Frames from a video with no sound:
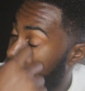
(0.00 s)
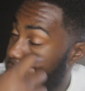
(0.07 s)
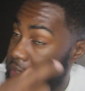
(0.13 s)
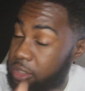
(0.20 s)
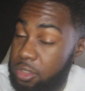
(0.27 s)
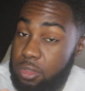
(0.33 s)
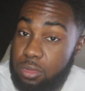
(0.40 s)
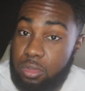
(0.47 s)

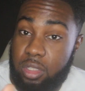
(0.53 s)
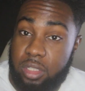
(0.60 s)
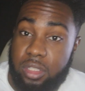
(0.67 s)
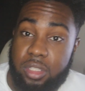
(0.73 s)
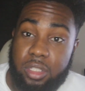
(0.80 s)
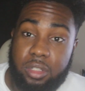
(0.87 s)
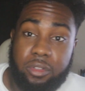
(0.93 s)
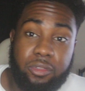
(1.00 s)
that you
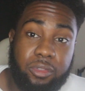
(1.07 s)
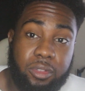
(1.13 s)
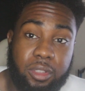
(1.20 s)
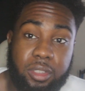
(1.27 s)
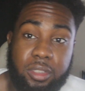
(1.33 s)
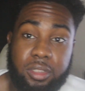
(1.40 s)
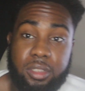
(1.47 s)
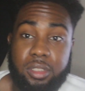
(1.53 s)
consider
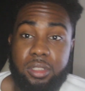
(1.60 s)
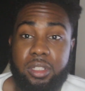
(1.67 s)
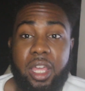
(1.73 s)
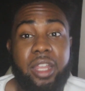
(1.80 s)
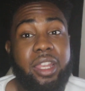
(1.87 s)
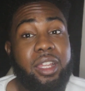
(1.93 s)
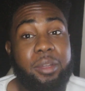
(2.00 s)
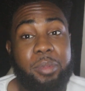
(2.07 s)
friends,
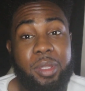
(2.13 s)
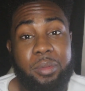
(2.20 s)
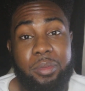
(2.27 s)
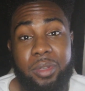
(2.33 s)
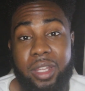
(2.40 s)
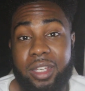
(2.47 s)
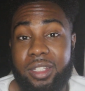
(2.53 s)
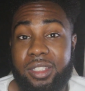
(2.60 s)
not that
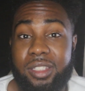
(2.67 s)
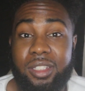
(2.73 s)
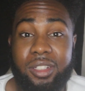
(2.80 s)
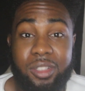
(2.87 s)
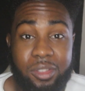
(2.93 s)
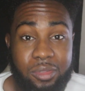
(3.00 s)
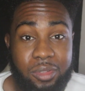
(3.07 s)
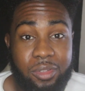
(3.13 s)
people that
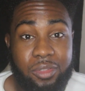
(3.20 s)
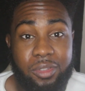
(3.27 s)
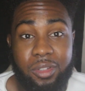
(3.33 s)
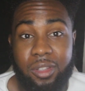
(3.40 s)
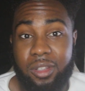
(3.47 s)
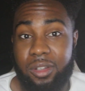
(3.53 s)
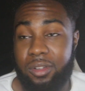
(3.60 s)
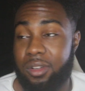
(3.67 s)
consider you a
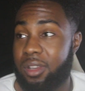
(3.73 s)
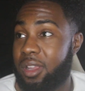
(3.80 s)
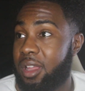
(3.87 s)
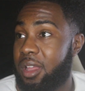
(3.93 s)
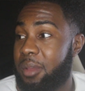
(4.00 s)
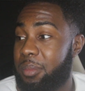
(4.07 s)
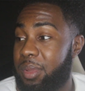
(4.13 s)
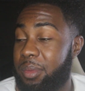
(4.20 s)
friend or
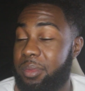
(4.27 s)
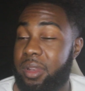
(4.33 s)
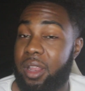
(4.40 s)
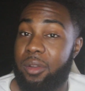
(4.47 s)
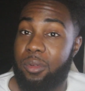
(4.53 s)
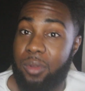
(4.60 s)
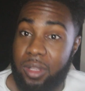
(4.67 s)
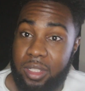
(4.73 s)
people
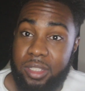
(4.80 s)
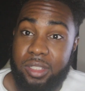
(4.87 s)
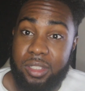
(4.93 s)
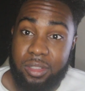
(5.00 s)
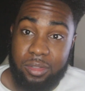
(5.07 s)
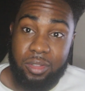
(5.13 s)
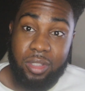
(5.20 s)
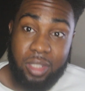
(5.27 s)
that really
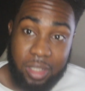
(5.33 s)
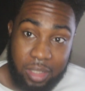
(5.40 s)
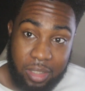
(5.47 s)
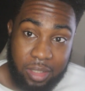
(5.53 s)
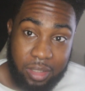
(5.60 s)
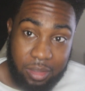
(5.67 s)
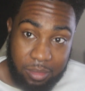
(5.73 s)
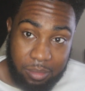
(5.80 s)
genuinely
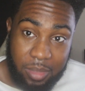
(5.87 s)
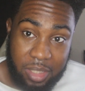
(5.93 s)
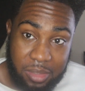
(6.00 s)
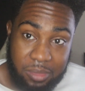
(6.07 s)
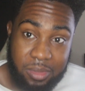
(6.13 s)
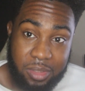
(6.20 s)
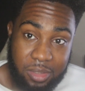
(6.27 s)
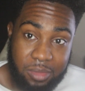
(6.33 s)

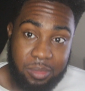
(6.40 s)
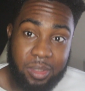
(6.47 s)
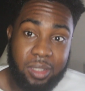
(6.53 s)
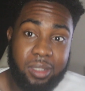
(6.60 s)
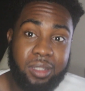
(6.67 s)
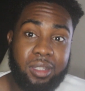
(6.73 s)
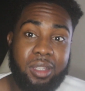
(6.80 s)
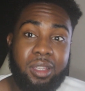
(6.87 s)
mess with you,
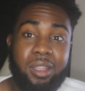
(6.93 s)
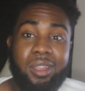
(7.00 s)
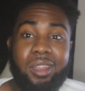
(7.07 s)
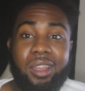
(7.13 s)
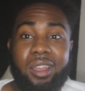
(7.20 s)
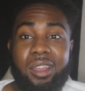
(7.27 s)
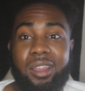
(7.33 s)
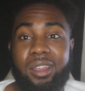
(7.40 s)
man.
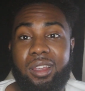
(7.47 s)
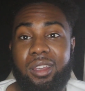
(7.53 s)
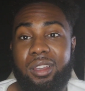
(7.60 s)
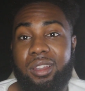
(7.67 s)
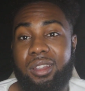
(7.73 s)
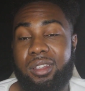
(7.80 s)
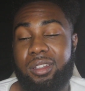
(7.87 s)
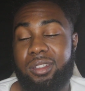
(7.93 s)

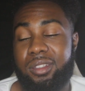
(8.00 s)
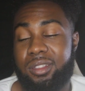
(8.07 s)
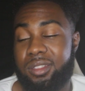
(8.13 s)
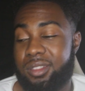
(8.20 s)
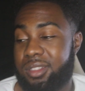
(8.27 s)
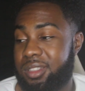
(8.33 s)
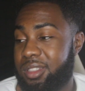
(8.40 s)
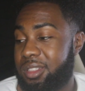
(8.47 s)
You know
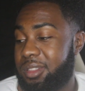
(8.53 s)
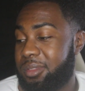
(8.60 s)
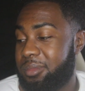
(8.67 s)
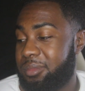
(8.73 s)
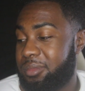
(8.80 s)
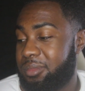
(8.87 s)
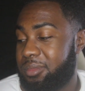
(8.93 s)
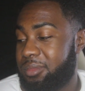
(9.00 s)
what I'm
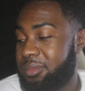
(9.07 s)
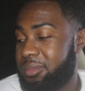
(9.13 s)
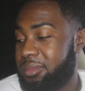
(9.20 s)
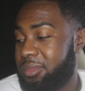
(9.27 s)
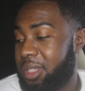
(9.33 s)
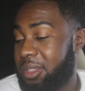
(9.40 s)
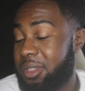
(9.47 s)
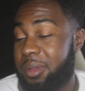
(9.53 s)
saying?
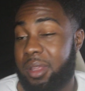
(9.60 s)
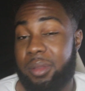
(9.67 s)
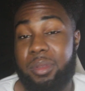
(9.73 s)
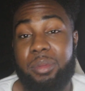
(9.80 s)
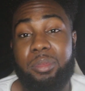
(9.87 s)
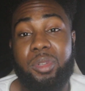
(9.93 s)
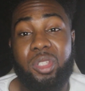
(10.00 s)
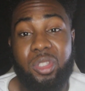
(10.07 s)
I'm talking to
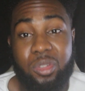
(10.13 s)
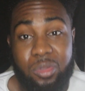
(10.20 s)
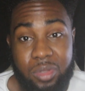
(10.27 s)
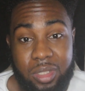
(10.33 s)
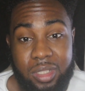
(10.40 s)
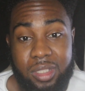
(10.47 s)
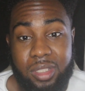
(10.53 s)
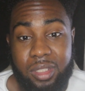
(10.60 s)
people you
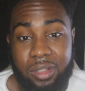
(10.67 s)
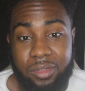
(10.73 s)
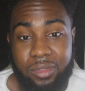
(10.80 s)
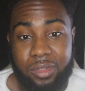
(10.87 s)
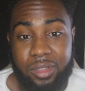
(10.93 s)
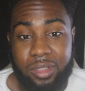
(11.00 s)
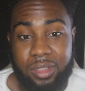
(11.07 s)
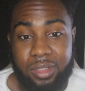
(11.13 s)
consider
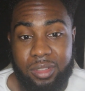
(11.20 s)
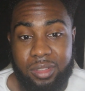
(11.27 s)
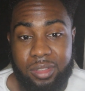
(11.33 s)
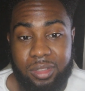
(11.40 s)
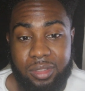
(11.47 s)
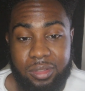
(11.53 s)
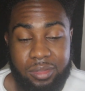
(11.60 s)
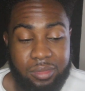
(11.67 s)

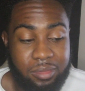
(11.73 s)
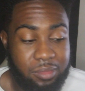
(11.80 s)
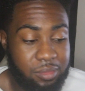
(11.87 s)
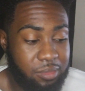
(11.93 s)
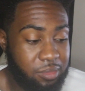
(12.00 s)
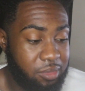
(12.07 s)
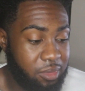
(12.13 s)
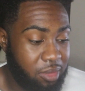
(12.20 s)
friends.
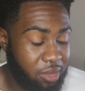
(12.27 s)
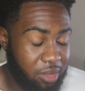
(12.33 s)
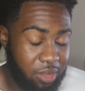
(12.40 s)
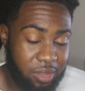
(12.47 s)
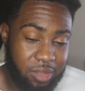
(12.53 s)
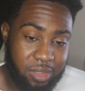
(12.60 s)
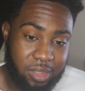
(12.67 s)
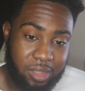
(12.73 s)
You
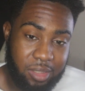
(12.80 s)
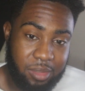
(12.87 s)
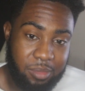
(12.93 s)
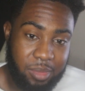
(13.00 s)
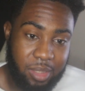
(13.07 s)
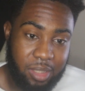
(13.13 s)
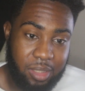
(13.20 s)
know what I'm saying?